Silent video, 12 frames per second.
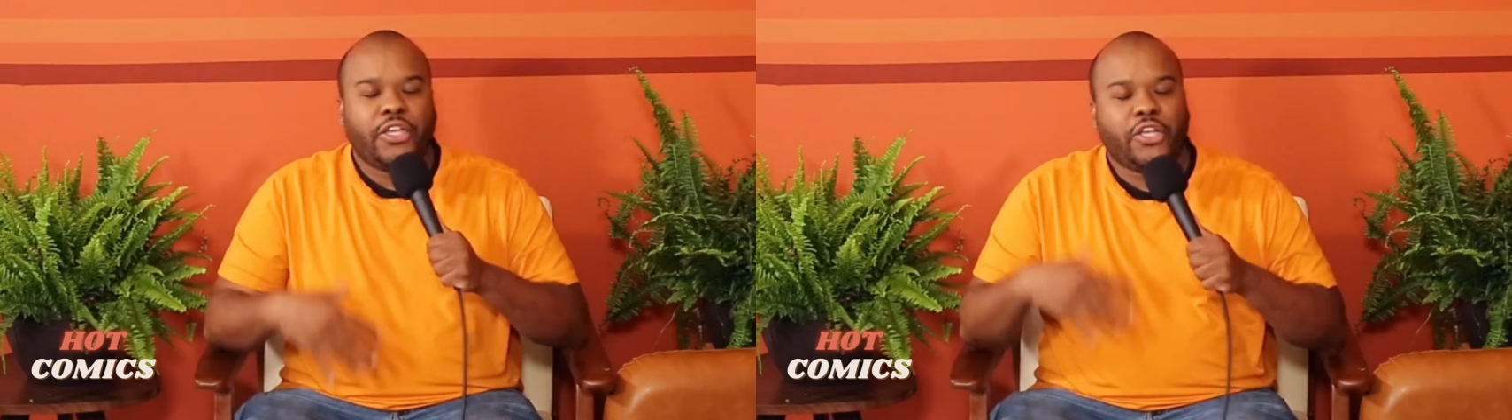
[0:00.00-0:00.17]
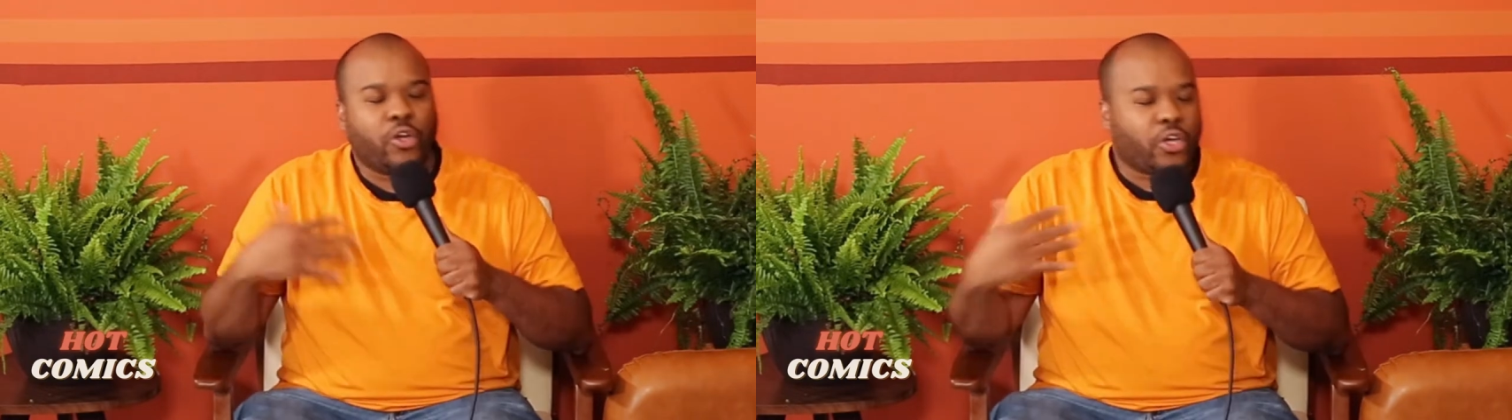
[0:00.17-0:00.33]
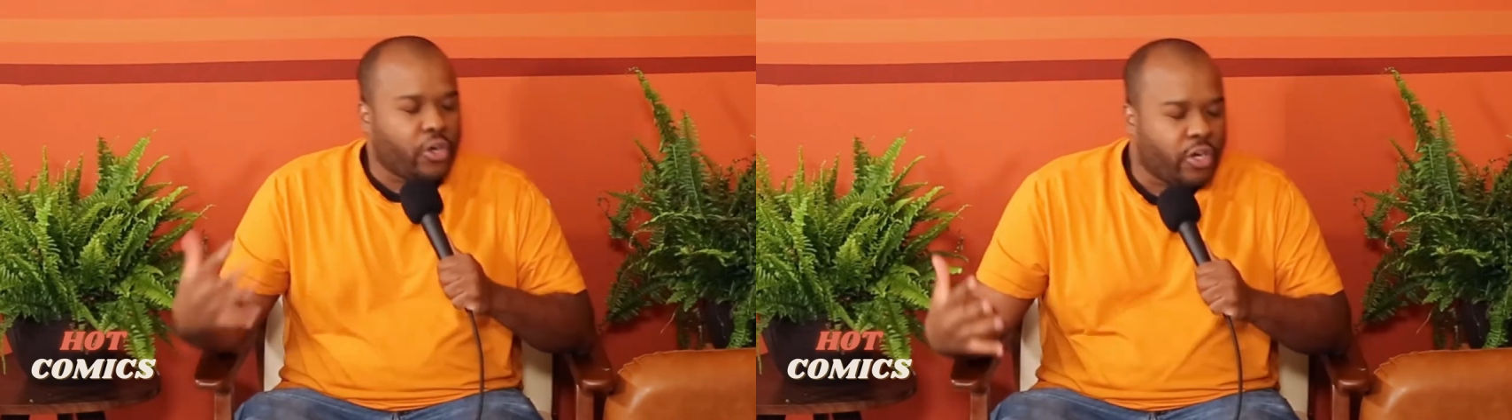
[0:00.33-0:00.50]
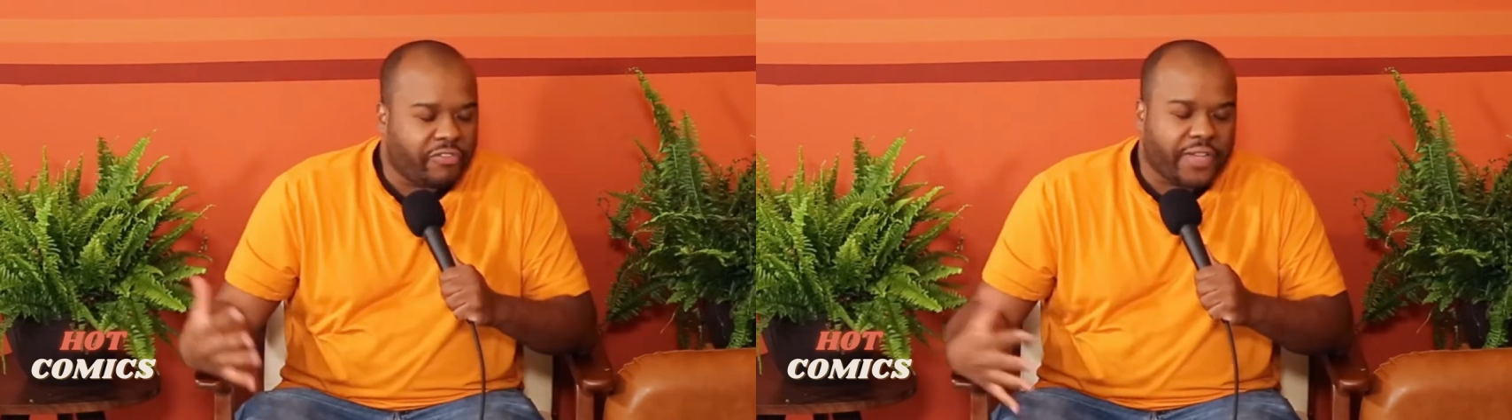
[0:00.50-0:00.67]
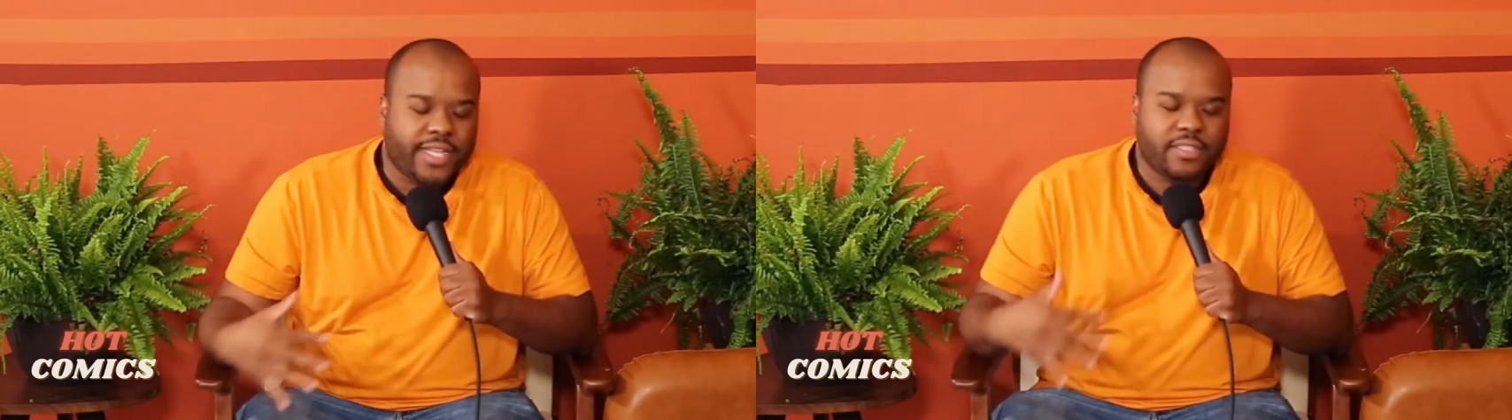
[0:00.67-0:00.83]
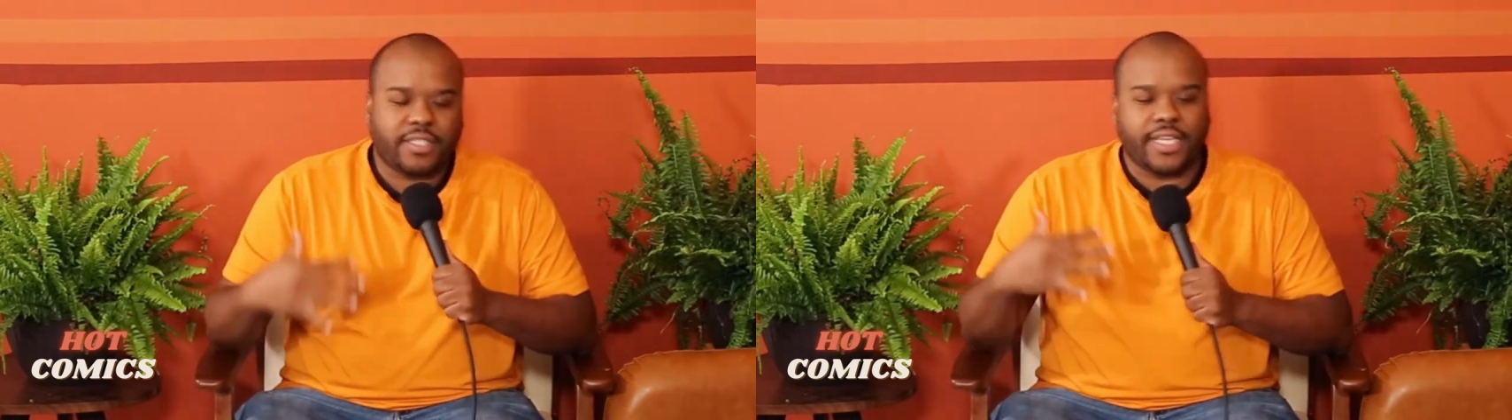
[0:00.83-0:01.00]
you know, current
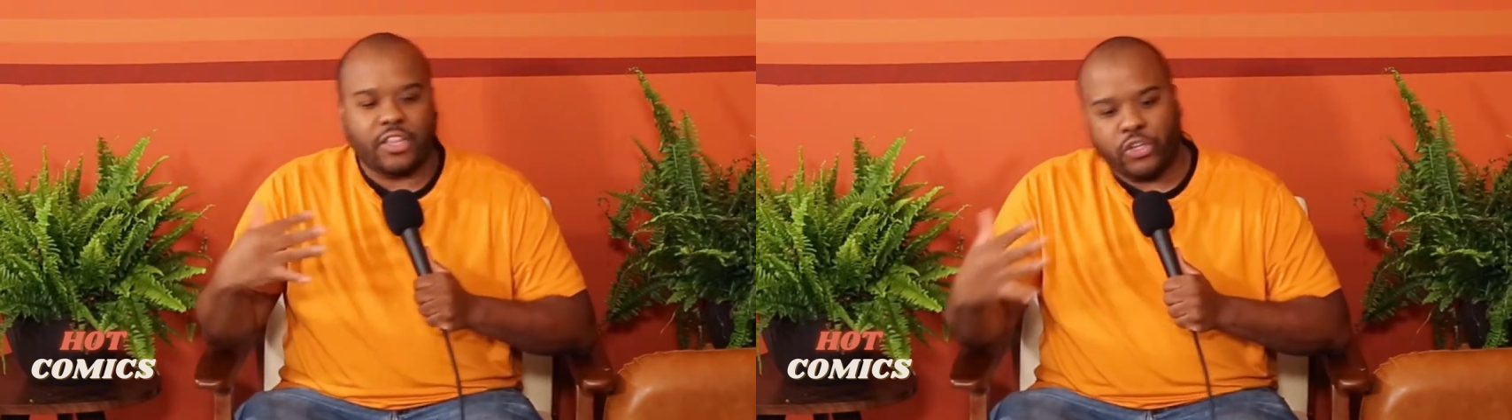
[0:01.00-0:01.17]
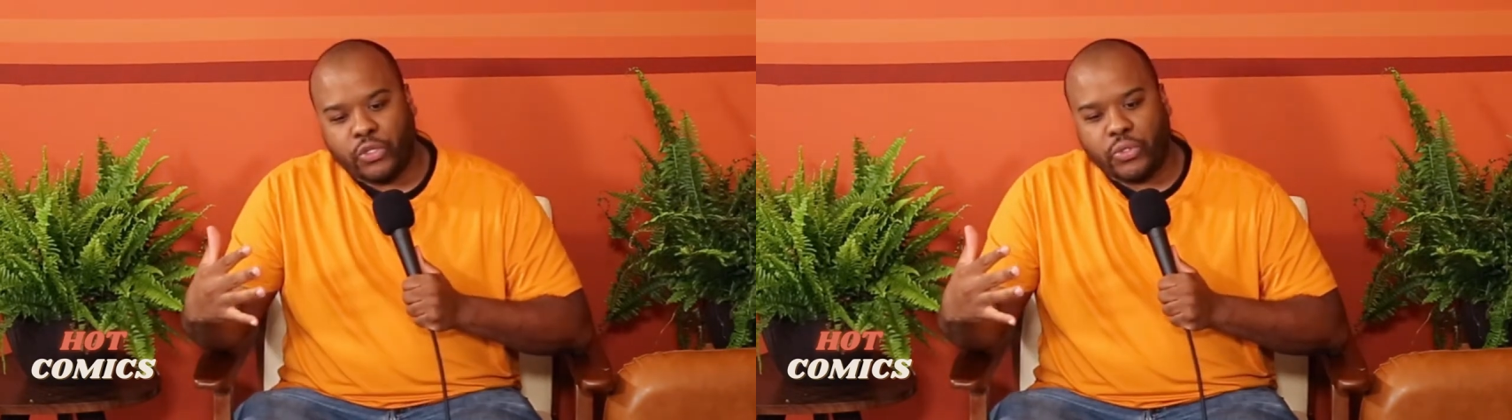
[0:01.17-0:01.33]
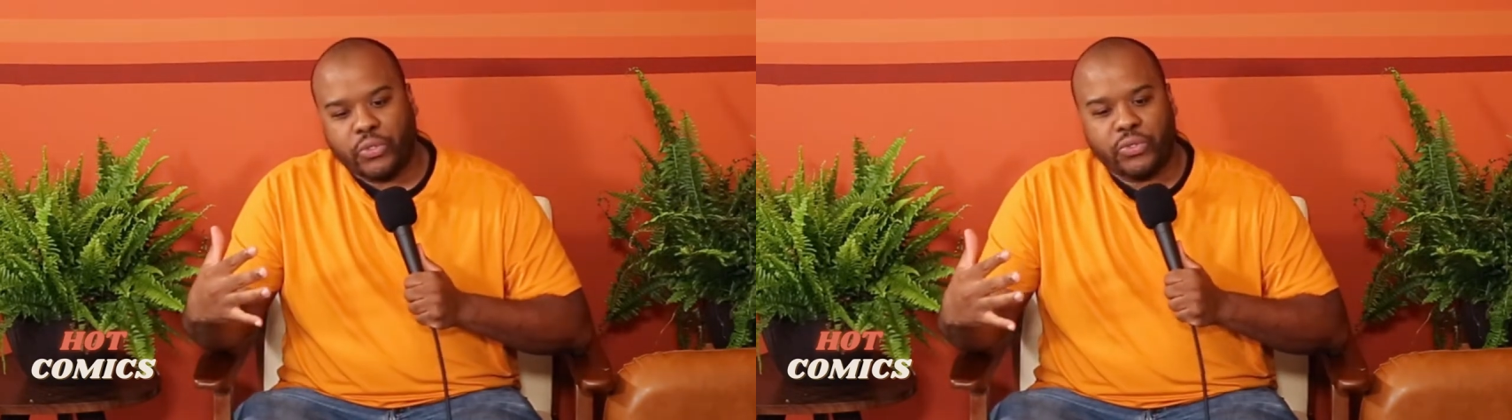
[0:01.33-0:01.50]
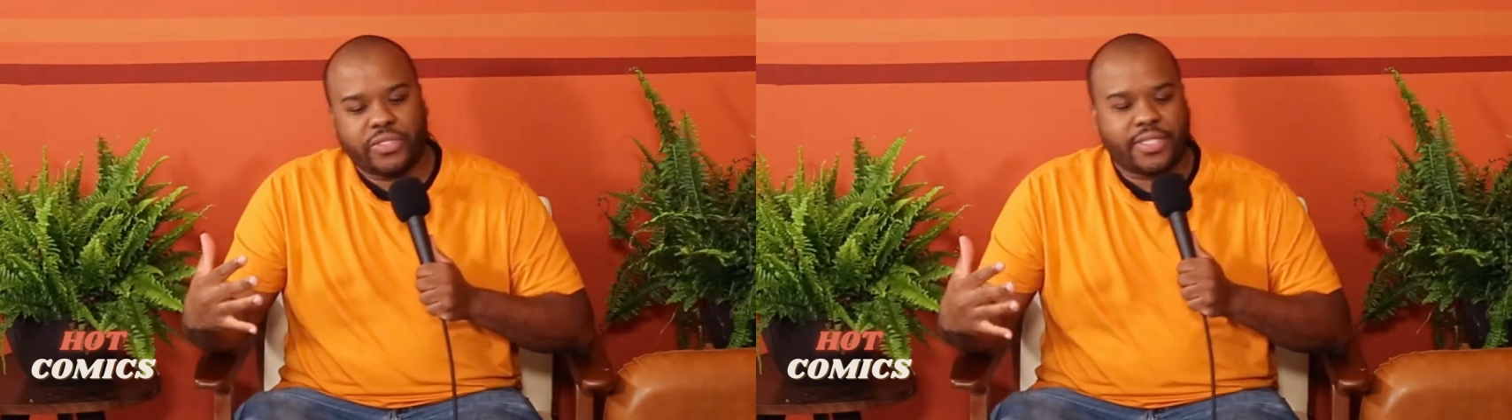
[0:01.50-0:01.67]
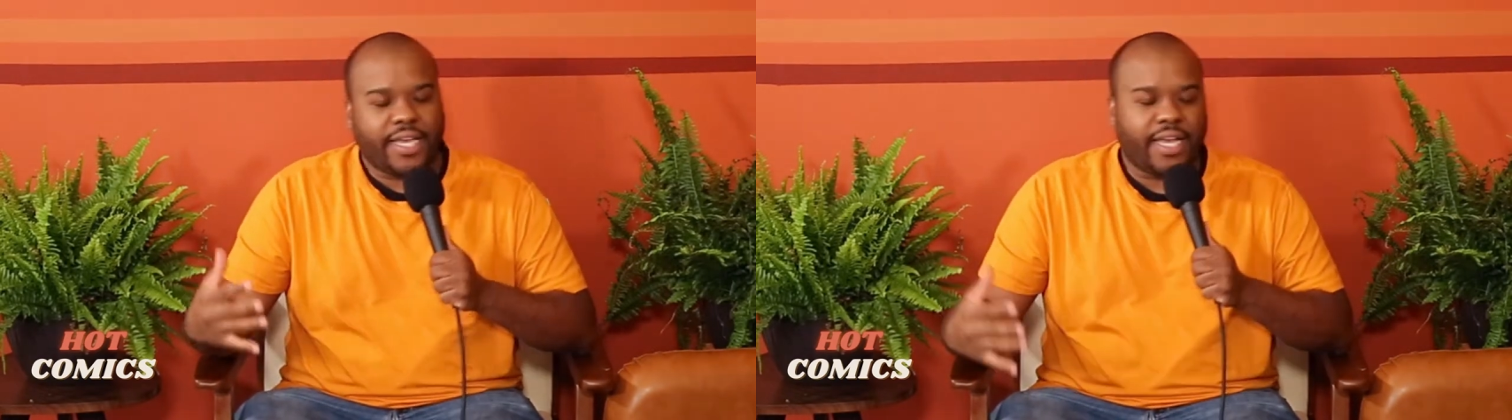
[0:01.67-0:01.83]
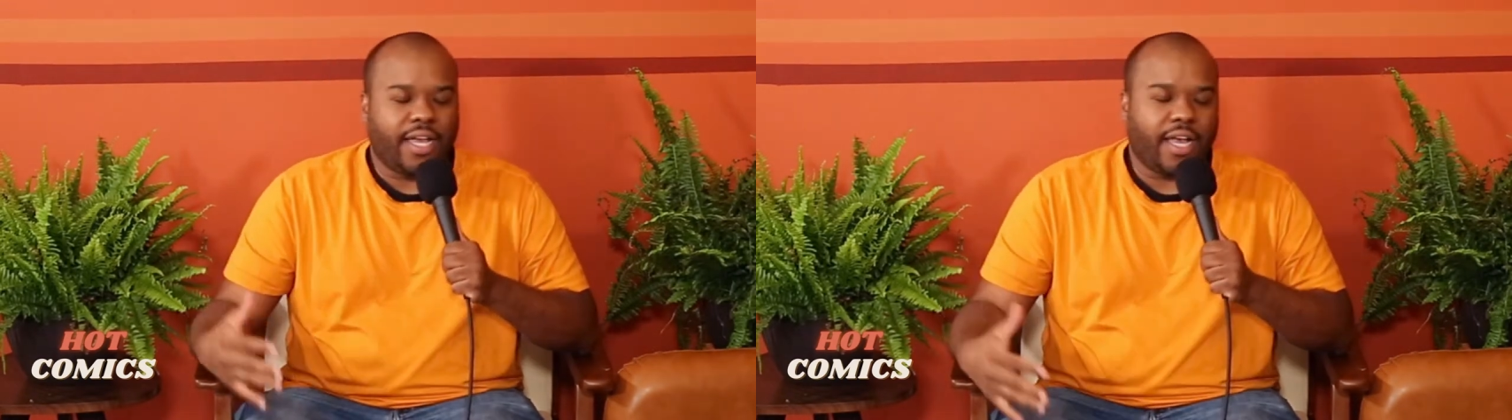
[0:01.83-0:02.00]
events and the news,